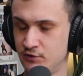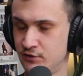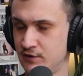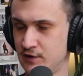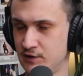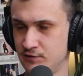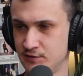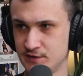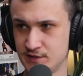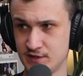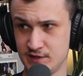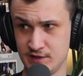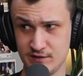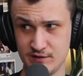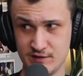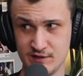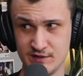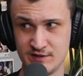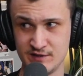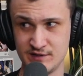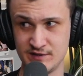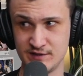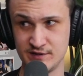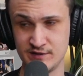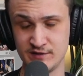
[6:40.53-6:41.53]
I was like, this
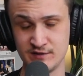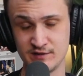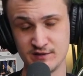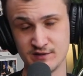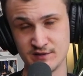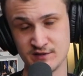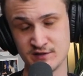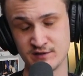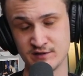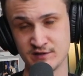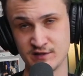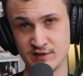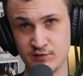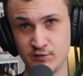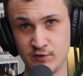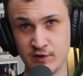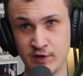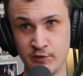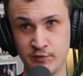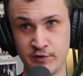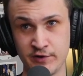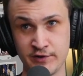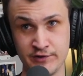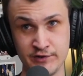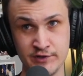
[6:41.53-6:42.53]
is it. This is like what I
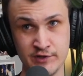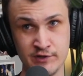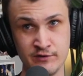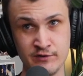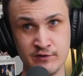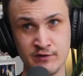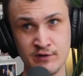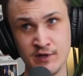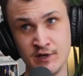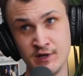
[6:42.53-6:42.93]
want to do.